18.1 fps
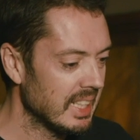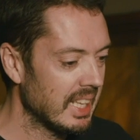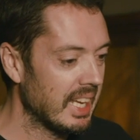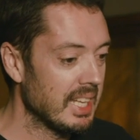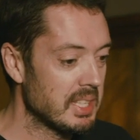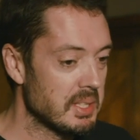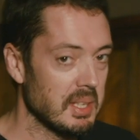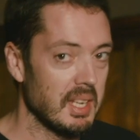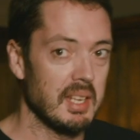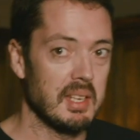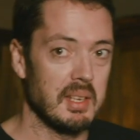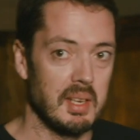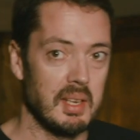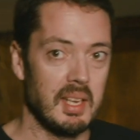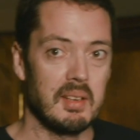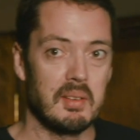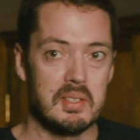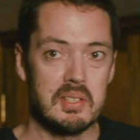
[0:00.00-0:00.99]

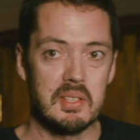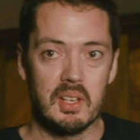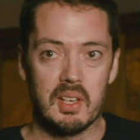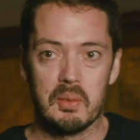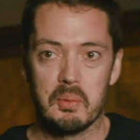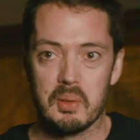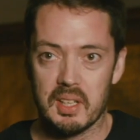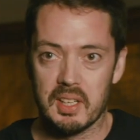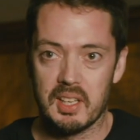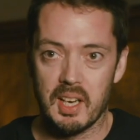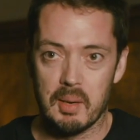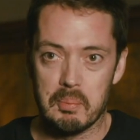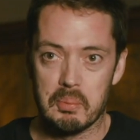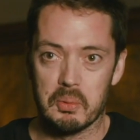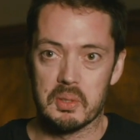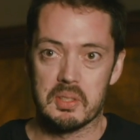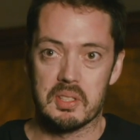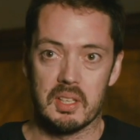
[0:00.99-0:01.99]
It started with a
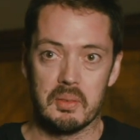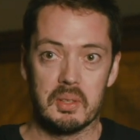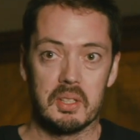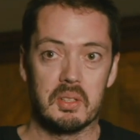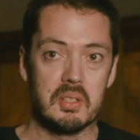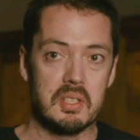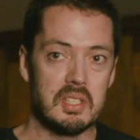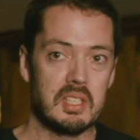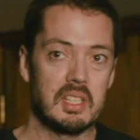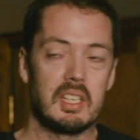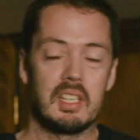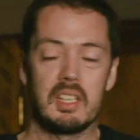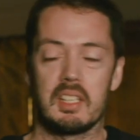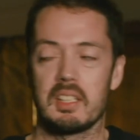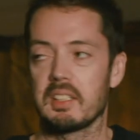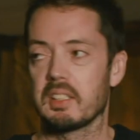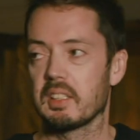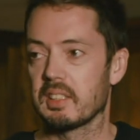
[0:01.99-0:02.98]
couple. It started with
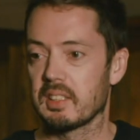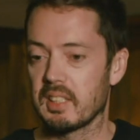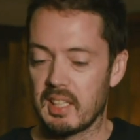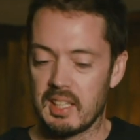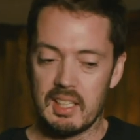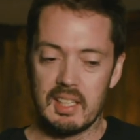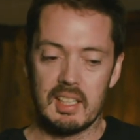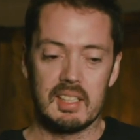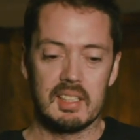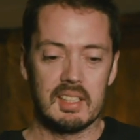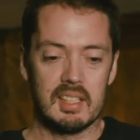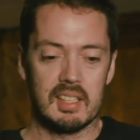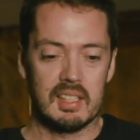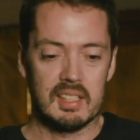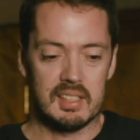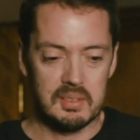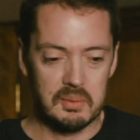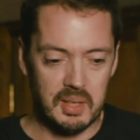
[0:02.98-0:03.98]
Christine, and then
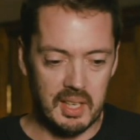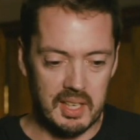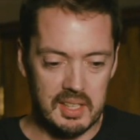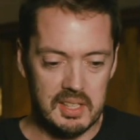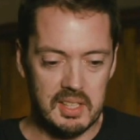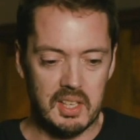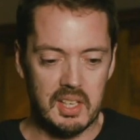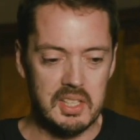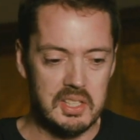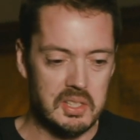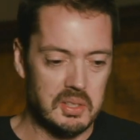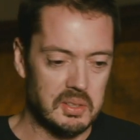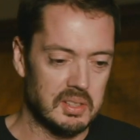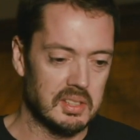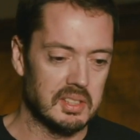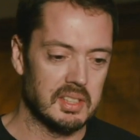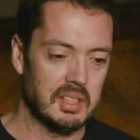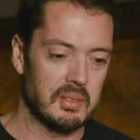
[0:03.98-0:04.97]
we added
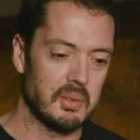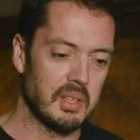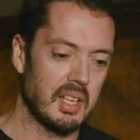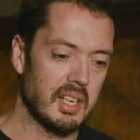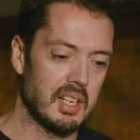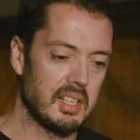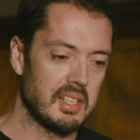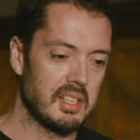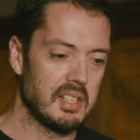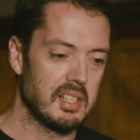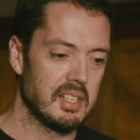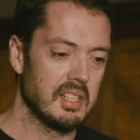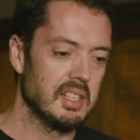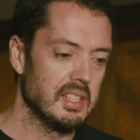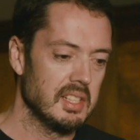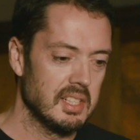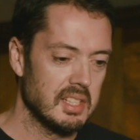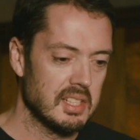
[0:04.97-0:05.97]
Nigel, and then we added
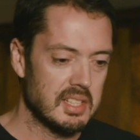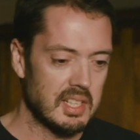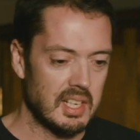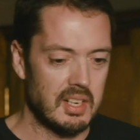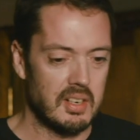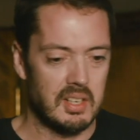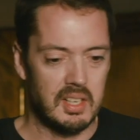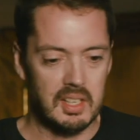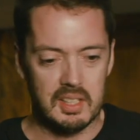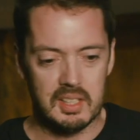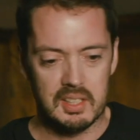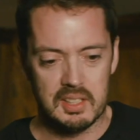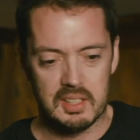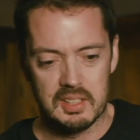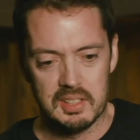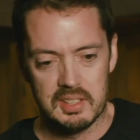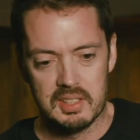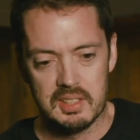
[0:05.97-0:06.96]
Tarek,
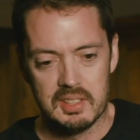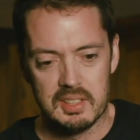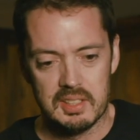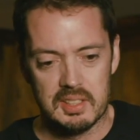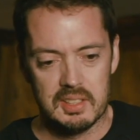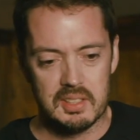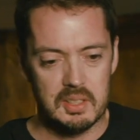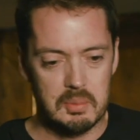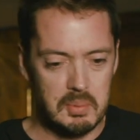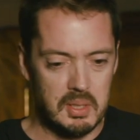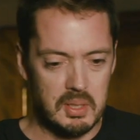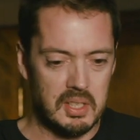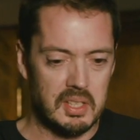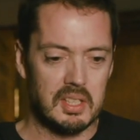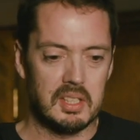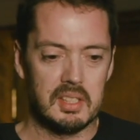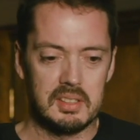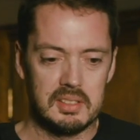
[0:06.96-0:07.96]

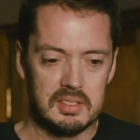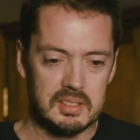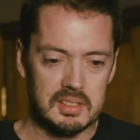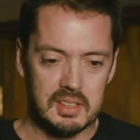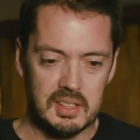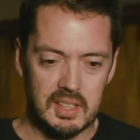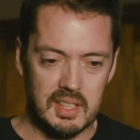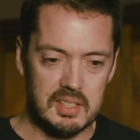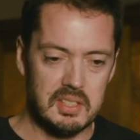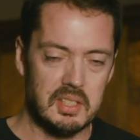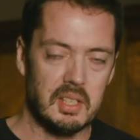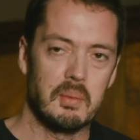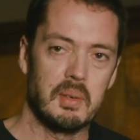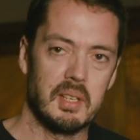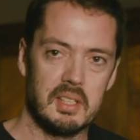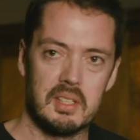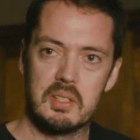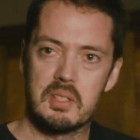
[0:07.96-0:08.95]
Tamar, Ignacio. I
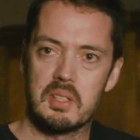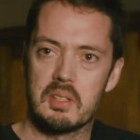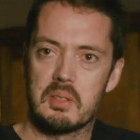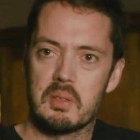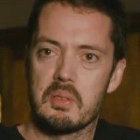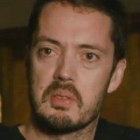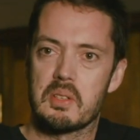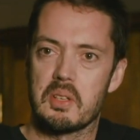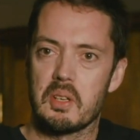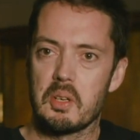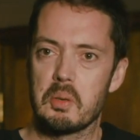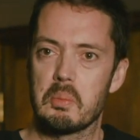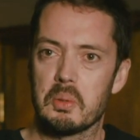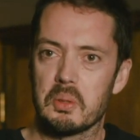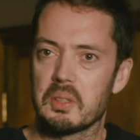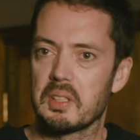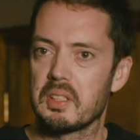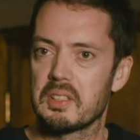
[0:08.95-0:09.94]
mean, it sort of
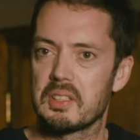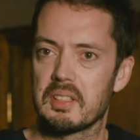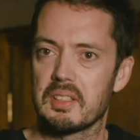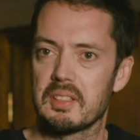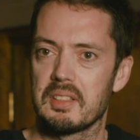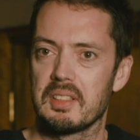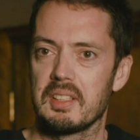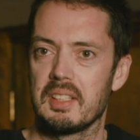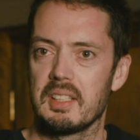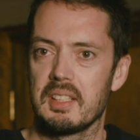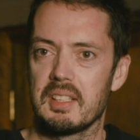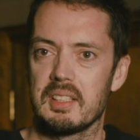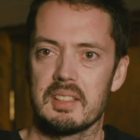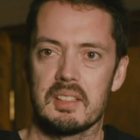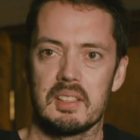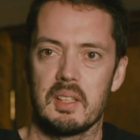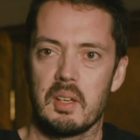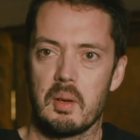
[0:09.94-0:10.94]
snowballed into,
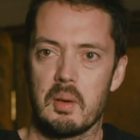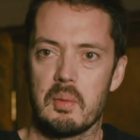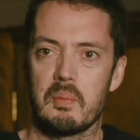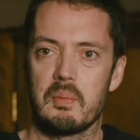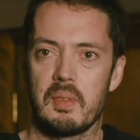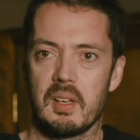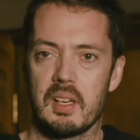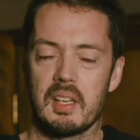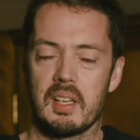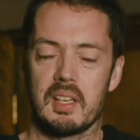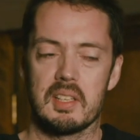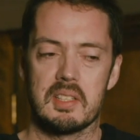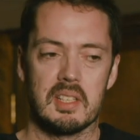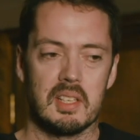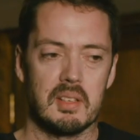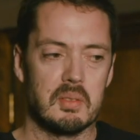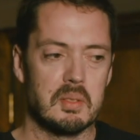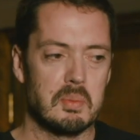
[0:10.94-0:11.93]
you know, like I
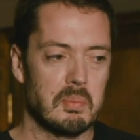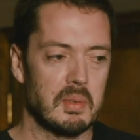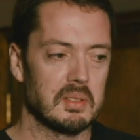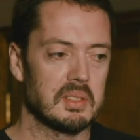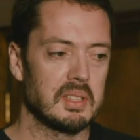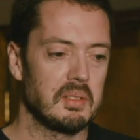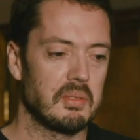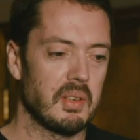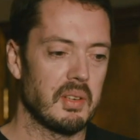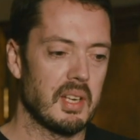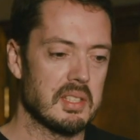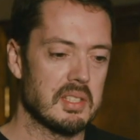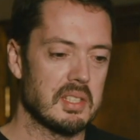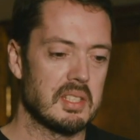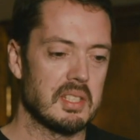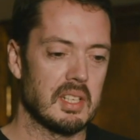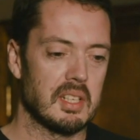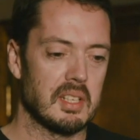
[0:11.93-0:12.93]
said, it was
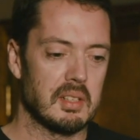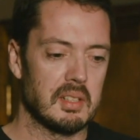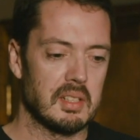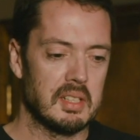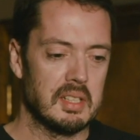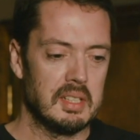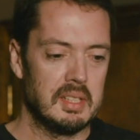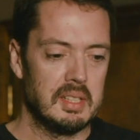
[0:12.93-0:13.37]
multifaceted, and